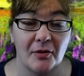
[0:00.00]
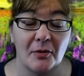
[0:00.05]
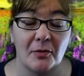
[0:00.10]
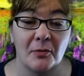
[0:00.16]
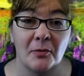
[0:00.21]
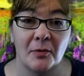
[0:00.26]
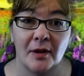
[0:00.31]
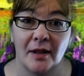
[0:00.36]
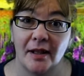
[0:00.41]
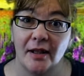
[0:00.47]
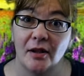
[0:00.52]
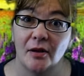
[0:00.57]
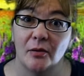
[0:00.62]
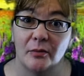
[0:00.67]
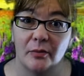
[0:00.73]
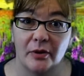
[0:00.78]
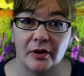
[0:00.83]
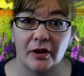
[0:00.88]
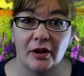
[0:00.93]
What
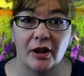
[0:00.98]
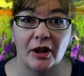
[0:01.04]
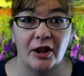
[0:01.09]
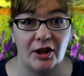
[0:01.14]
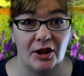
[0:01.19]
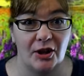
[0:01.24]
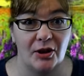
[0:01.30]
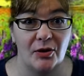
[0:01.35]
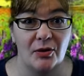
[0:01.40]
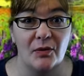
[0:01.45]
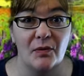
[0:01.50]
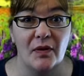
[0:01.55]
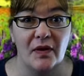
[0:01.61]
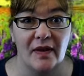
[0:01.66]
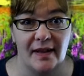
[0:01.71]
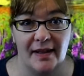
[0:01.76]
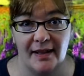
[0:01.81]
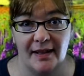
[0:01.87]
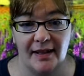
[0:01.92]
Were You
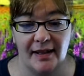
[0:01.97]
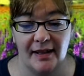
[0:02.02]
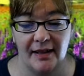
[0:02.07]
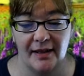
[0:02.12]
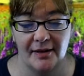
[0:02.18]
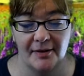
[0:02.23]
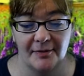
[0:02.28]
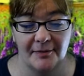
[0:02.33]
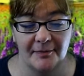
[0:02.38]
Thinking?